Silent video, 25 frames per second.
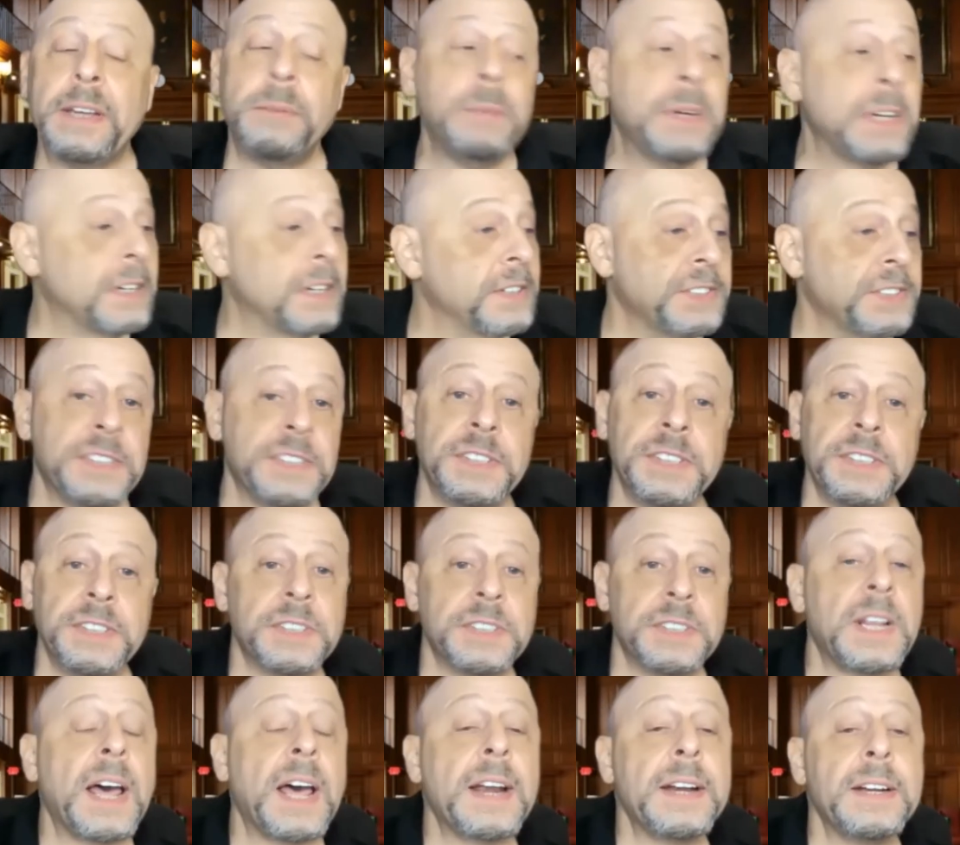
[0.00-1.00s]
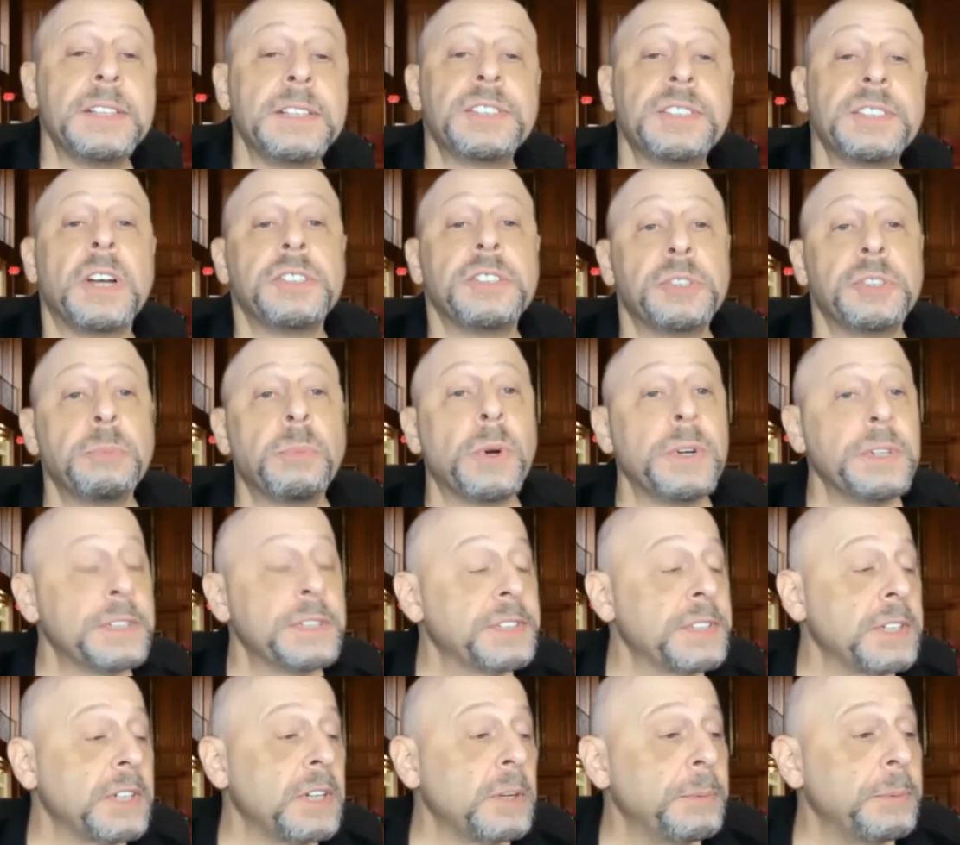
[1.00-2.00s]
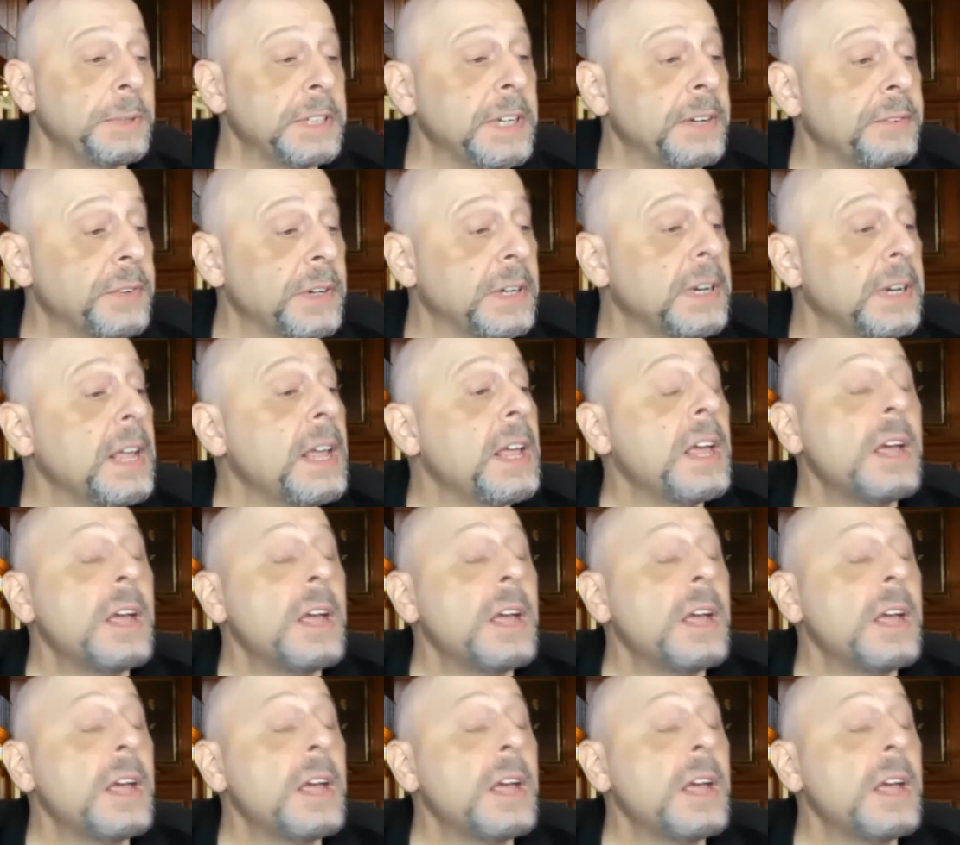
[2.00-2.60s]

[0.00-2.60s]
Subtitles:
because this is not a discussion board. This is a little bit different.